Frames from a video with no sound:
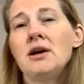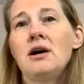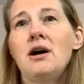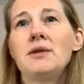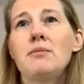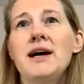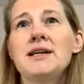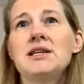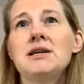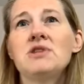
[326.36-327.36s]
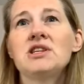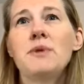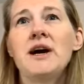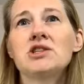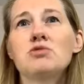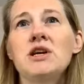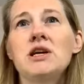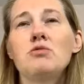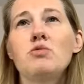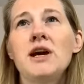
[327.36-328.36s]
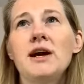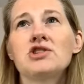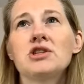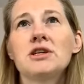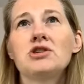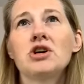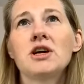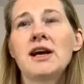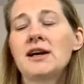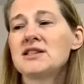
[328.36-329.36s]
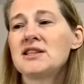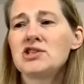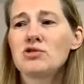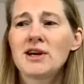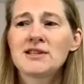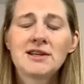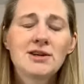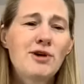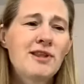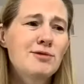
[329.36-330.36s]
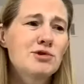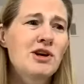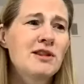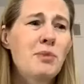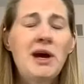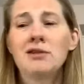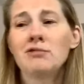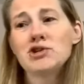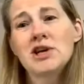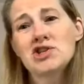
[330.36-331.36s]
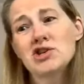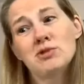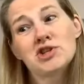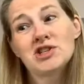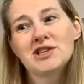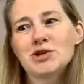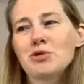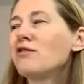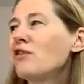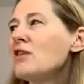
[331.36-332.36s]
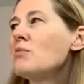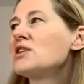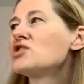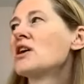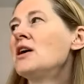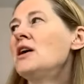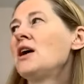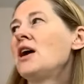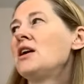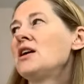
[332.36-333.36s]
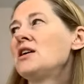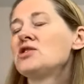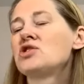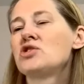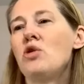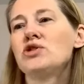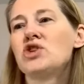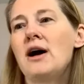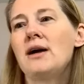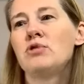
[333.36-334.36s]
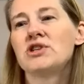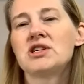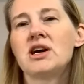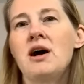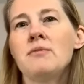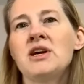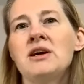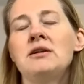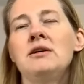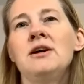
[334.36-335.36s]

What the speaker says: On my team this past week, we actually took an anesthesia resident who I think was on the pain rotation, which isn't doing very much. And his sole job was to come in,